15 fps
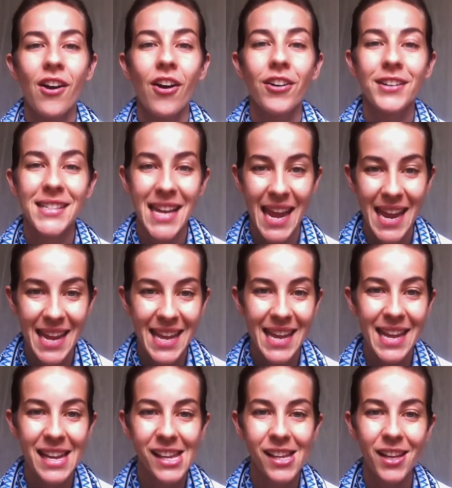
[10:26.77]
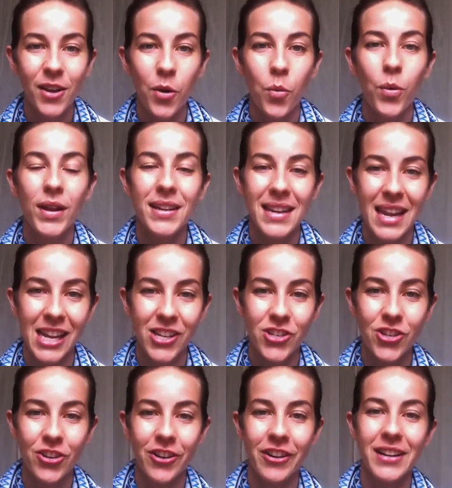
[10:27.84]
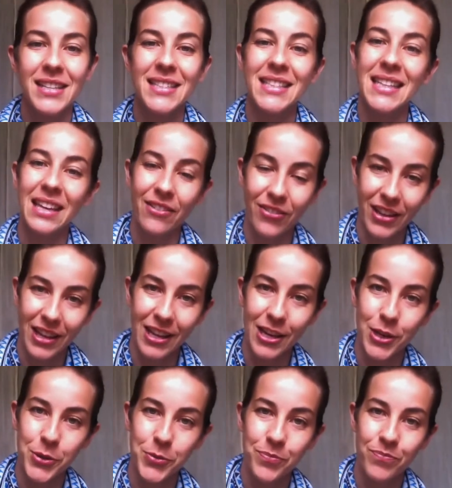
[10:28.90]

are taking what nature is giving you.